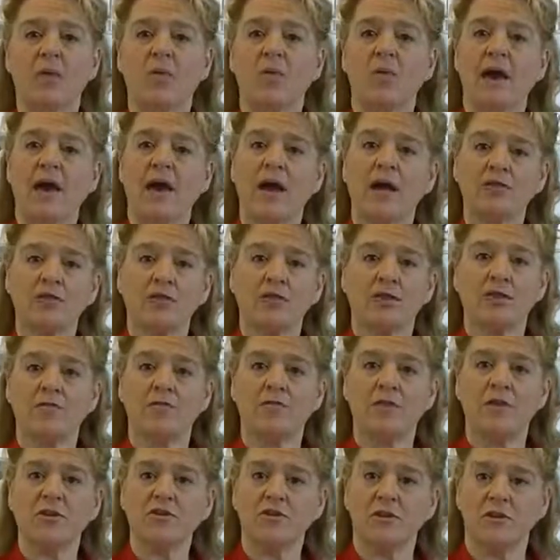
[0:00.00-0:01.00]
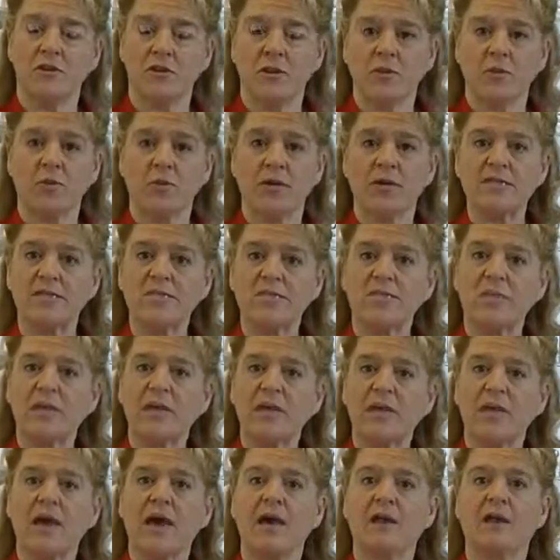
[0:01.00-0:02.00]
We're actually going to feature another
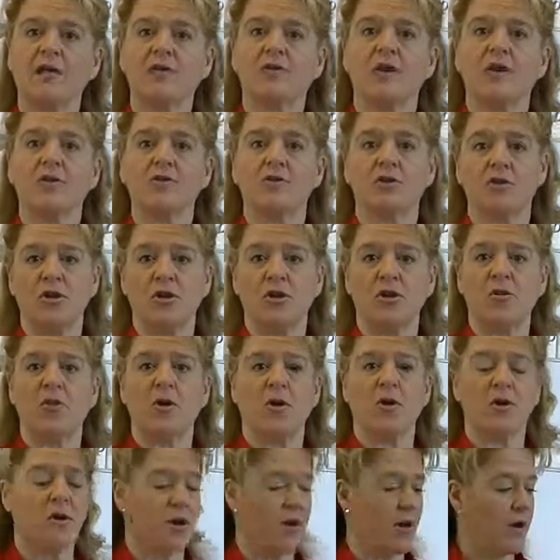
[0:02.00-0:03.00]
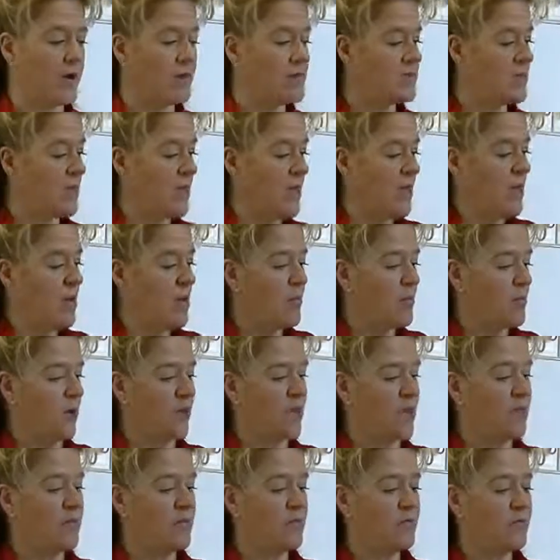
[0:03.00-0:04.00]
recipe out of Dr. Neal Barnard's
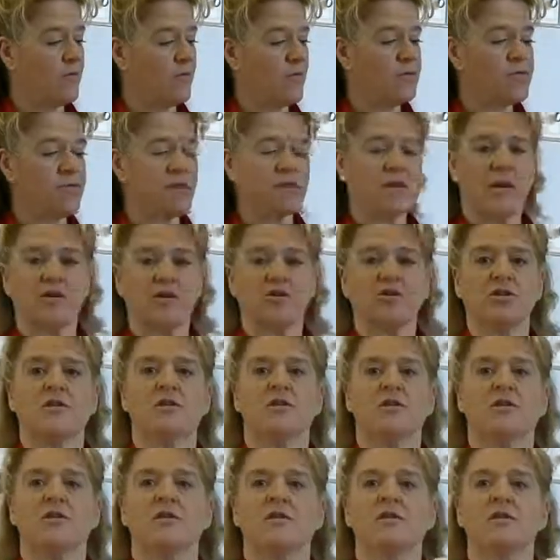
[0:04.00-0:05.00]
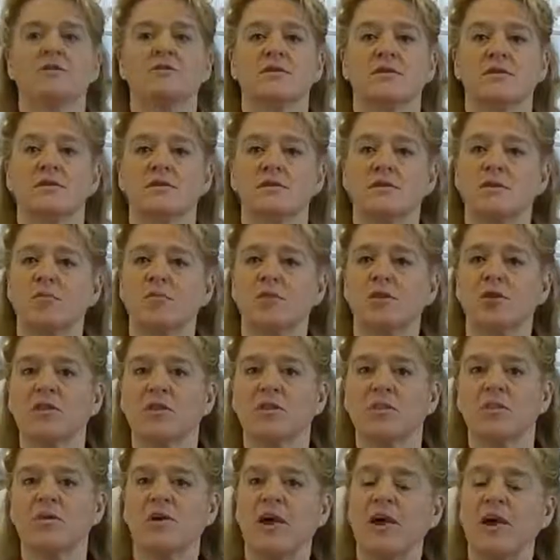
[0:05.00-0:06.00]
Breaking the Food Seduction. So this is a book
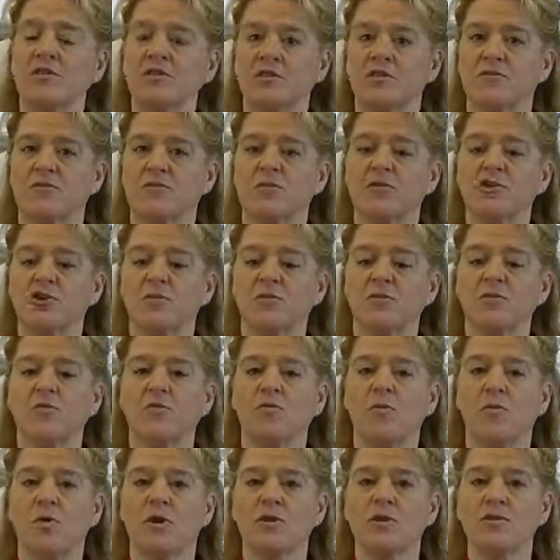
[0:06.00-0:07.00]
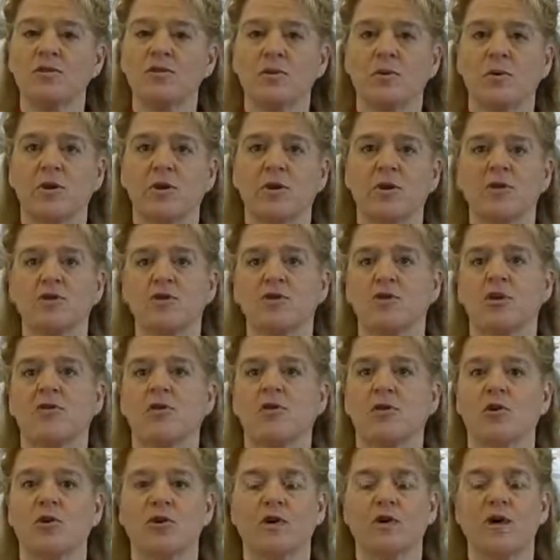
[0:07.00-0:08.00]
that we've actually featured before, so here's
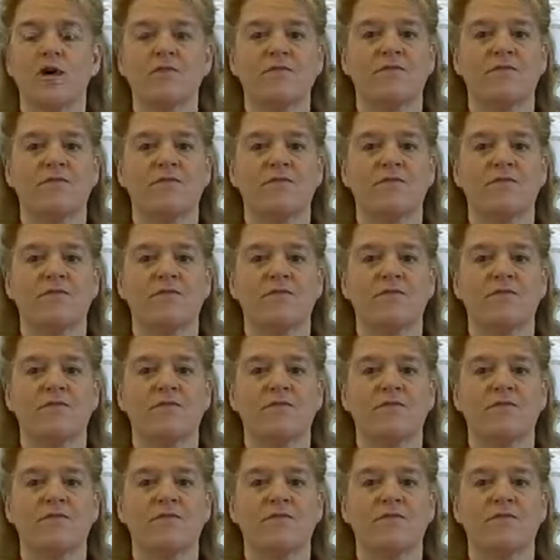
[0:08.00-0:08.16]
another great,